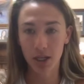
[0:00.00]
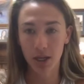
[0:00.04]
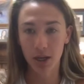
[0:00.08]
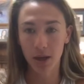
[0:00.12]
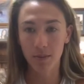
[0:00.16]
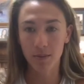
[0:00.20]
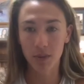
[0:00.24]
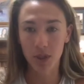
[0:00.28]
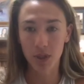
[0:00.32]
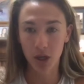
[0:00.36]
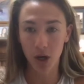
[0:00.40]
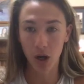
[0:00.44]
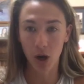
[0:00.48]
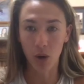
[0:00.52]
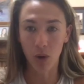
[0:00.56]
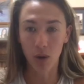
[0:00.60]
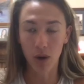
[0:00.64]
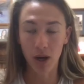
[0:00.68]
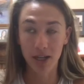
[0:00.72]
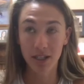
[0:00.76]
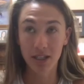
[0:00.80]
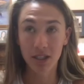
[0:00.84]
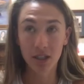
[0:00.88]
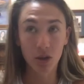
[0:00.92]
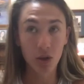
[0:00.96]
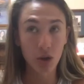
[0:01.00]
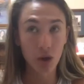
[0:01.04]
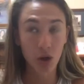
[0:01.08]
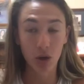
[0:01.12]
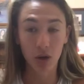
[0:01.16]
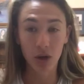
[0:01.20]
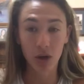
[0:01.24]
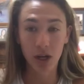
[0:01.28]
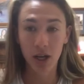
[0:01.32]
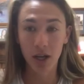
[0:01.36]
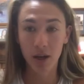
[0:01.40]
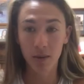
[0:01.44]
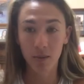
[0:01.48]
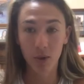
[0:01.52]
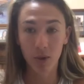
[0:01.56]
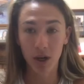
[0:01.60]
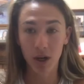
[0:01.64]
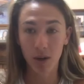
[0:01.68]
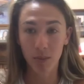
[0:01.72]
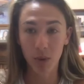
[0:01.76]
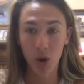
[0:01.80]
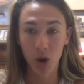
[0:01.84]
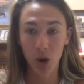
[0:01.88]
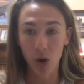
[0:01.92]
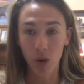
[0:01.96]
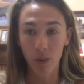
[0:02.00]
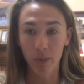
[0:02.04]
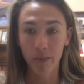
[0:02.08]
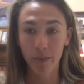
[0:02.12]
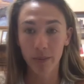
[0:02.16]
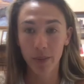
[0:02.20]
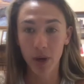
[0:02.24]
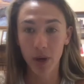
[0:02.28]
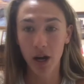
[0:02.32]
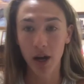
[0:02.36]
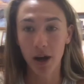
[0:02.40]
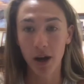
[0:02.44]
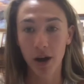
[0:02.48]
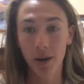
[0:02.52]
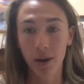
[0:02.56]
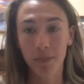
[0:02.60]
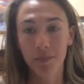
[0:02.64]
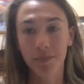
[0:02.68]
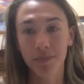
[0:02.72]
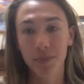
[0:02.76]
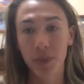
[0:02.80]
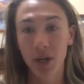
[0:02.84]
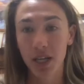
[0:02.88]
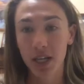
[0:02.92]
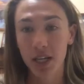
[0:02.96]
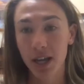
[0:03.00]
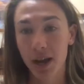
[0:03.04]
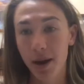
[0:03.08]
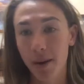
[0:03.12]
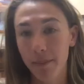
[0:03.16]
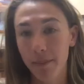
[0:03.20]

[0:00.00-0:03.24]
So I still go to him when I'm home, but yeah.